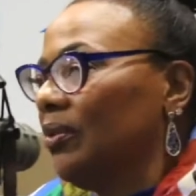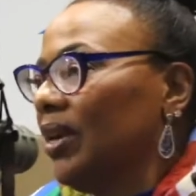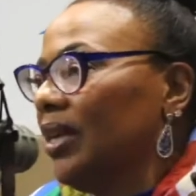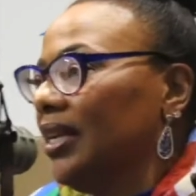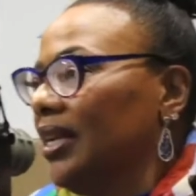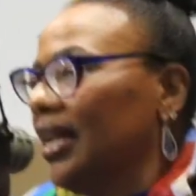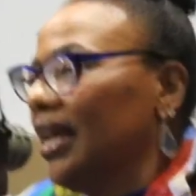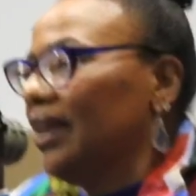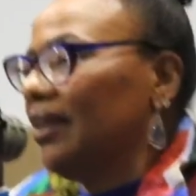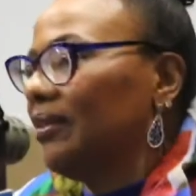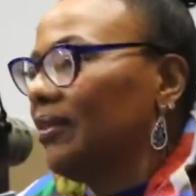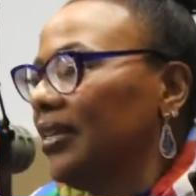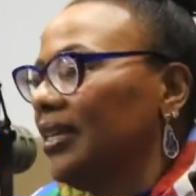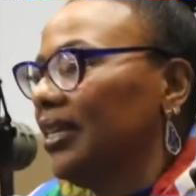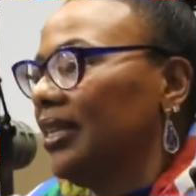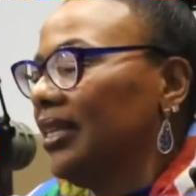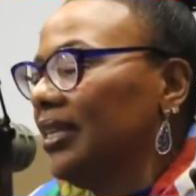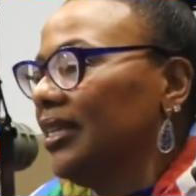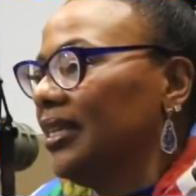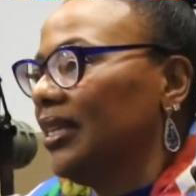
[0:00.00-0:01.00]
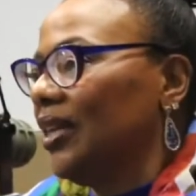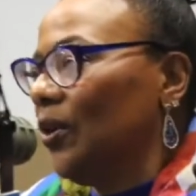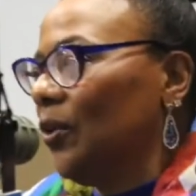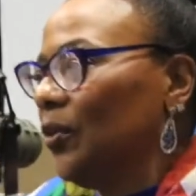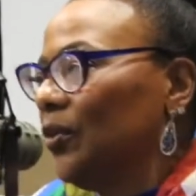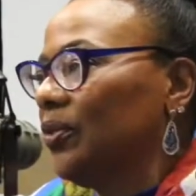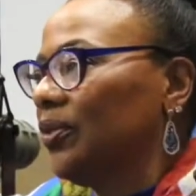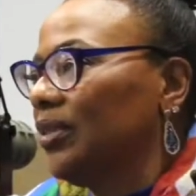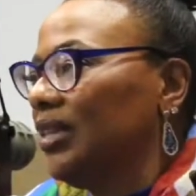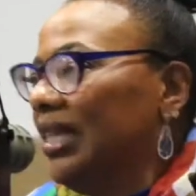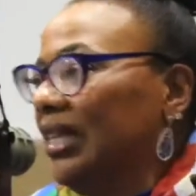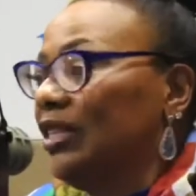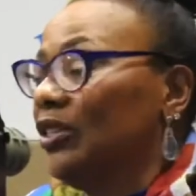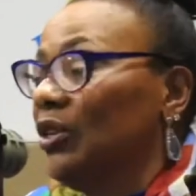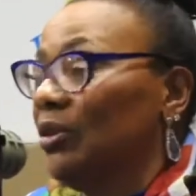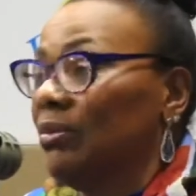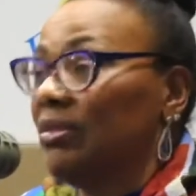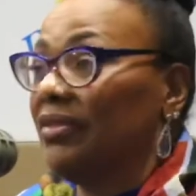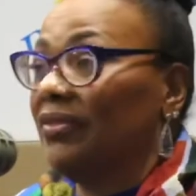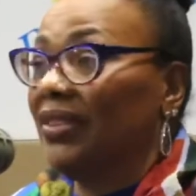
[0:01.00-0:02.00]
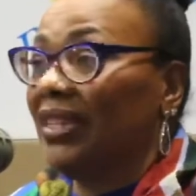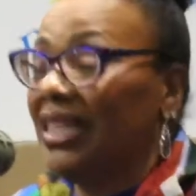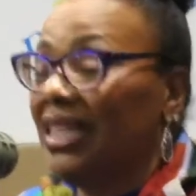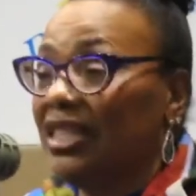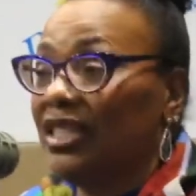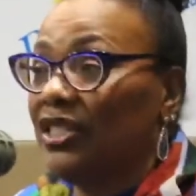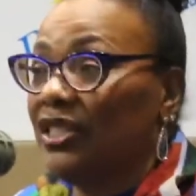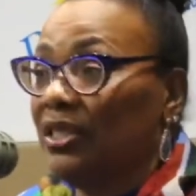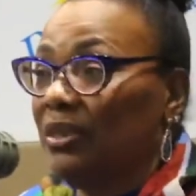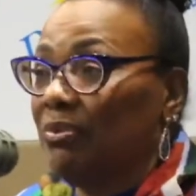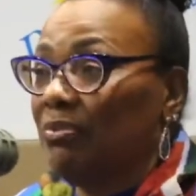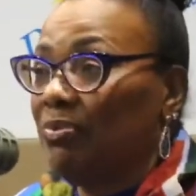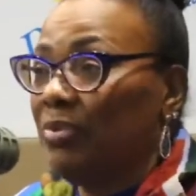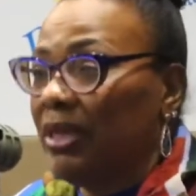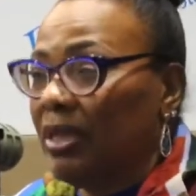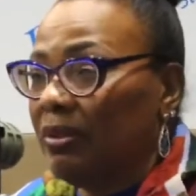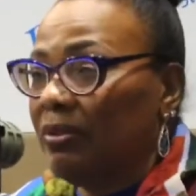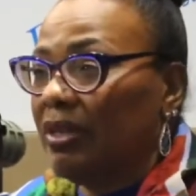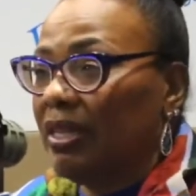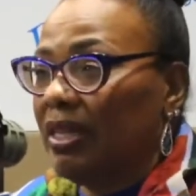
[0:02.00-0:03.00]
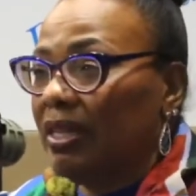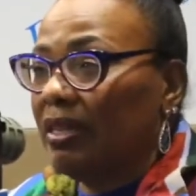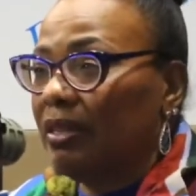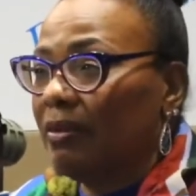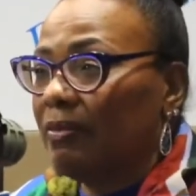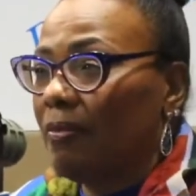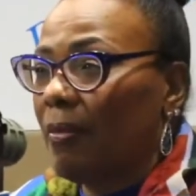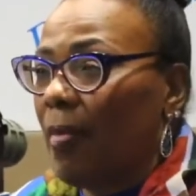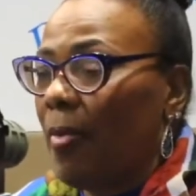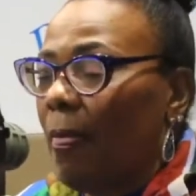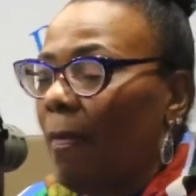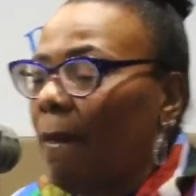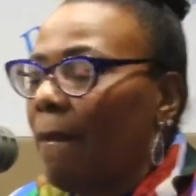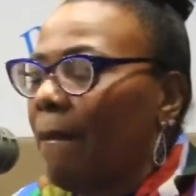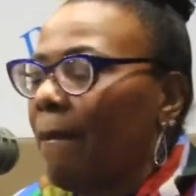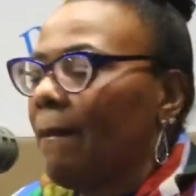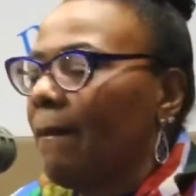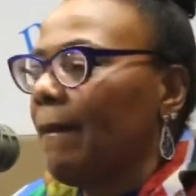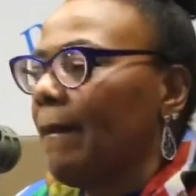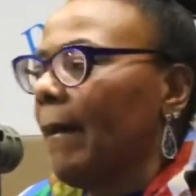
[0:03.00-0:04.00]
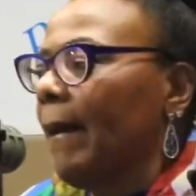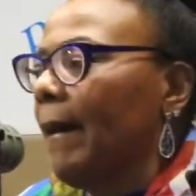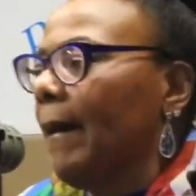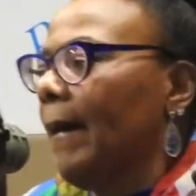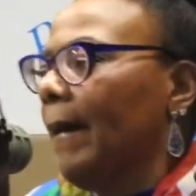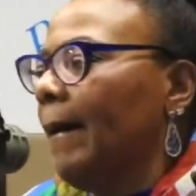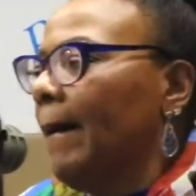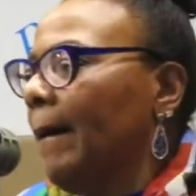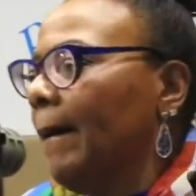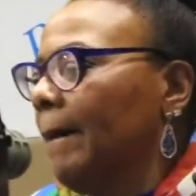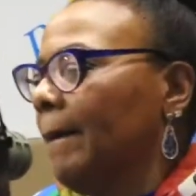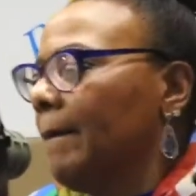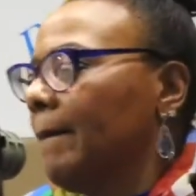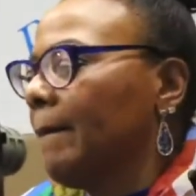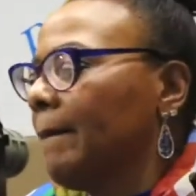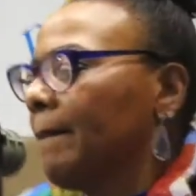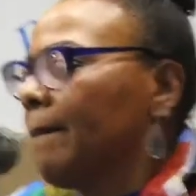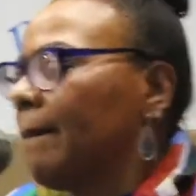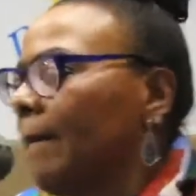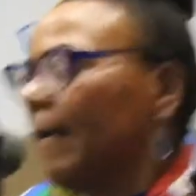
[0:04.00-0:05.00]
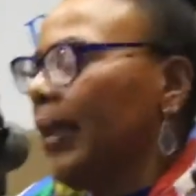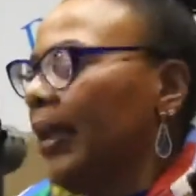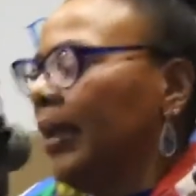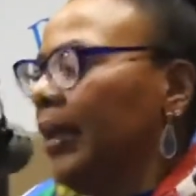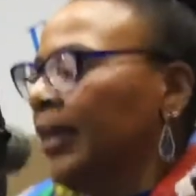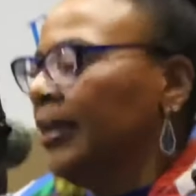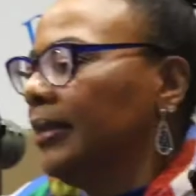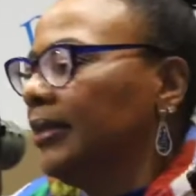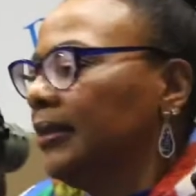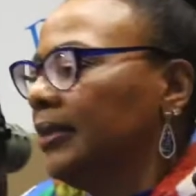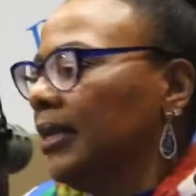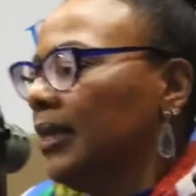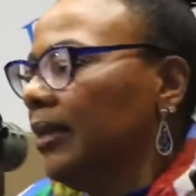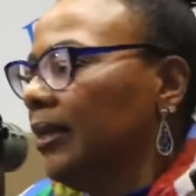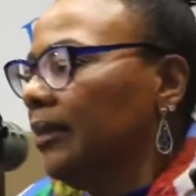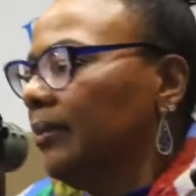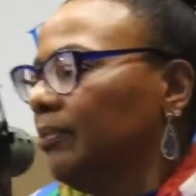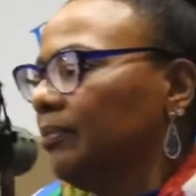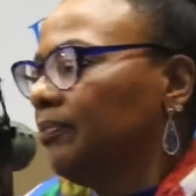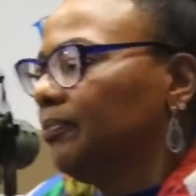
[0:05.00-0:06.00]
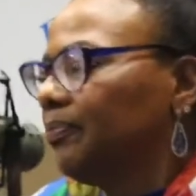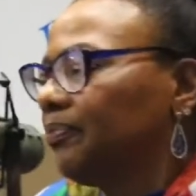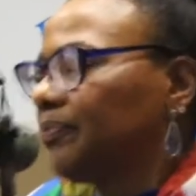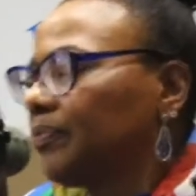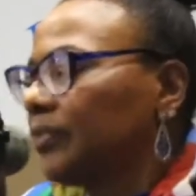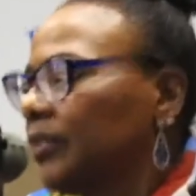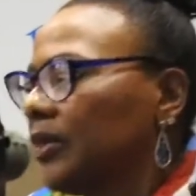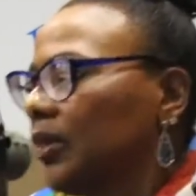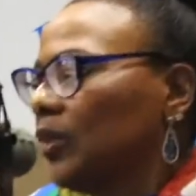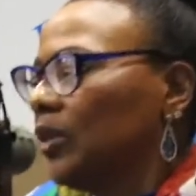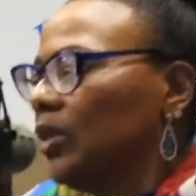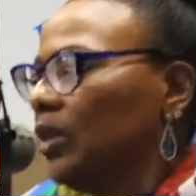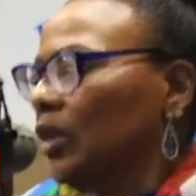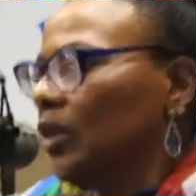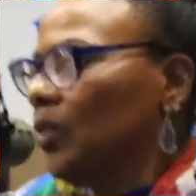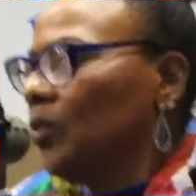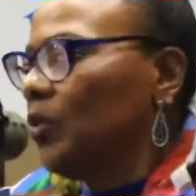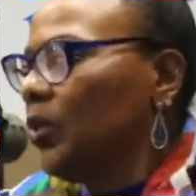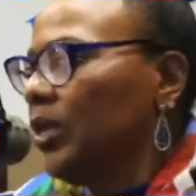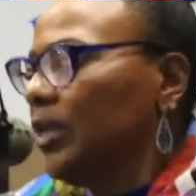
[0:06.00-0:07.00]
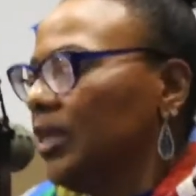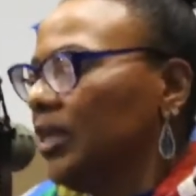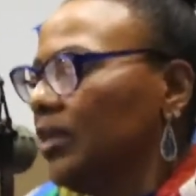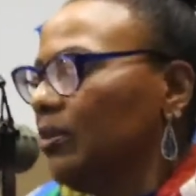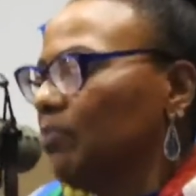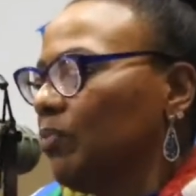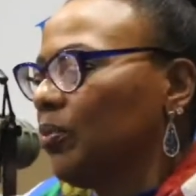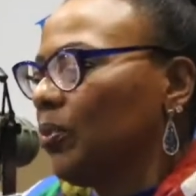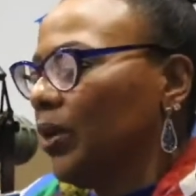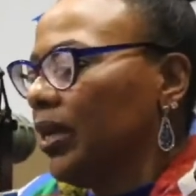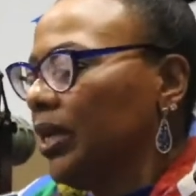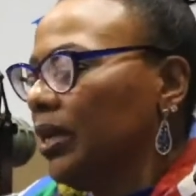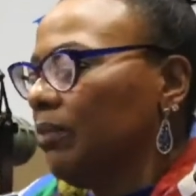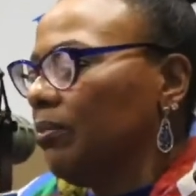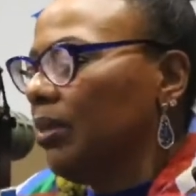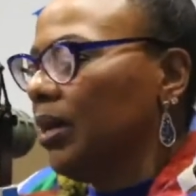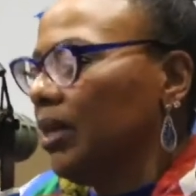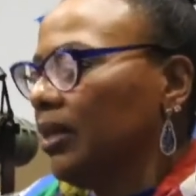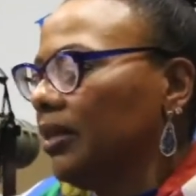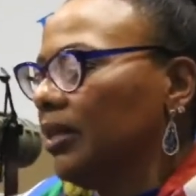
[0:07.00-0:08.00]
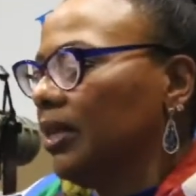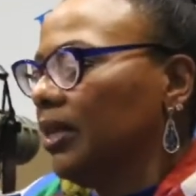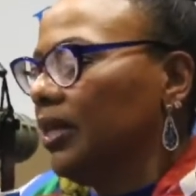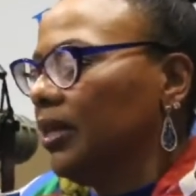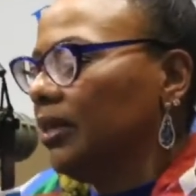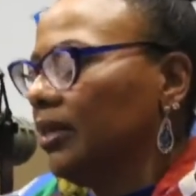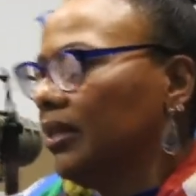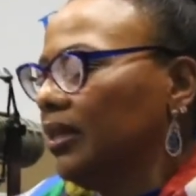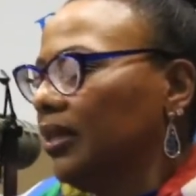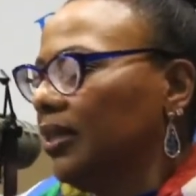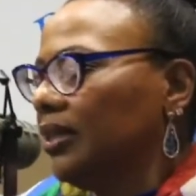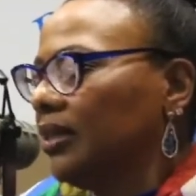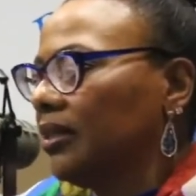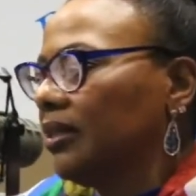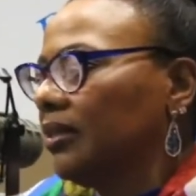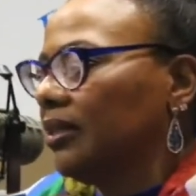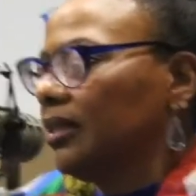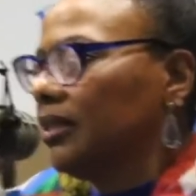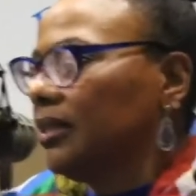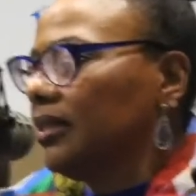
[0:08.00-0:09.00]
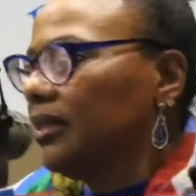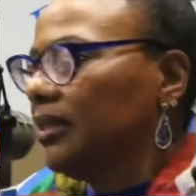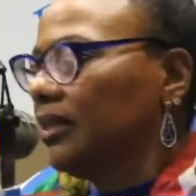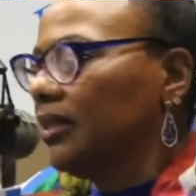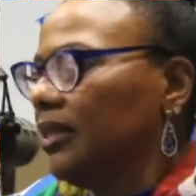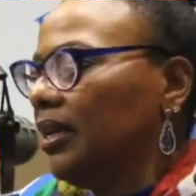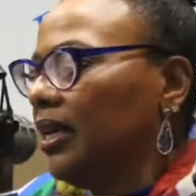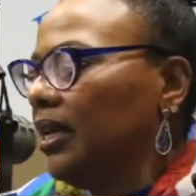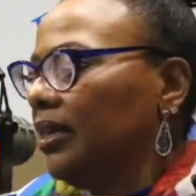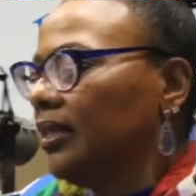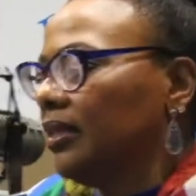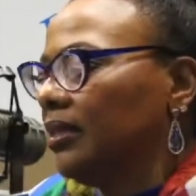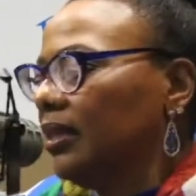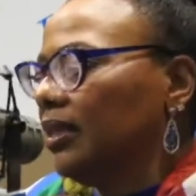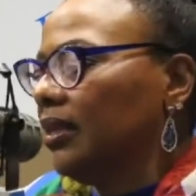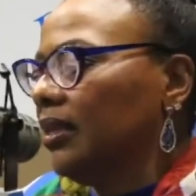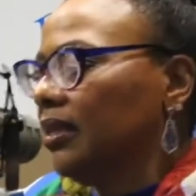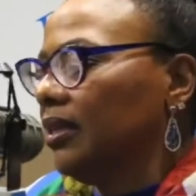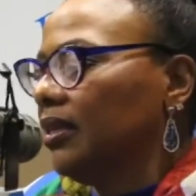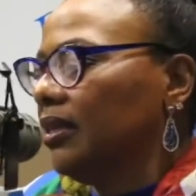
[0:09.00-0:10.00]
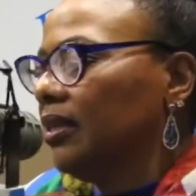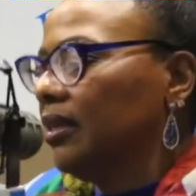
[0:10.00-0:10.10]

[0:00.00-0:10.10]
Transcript: right now in the earth in terms of leadership, period. Um, and, um, you know, we need to pray about that, that, that, uh,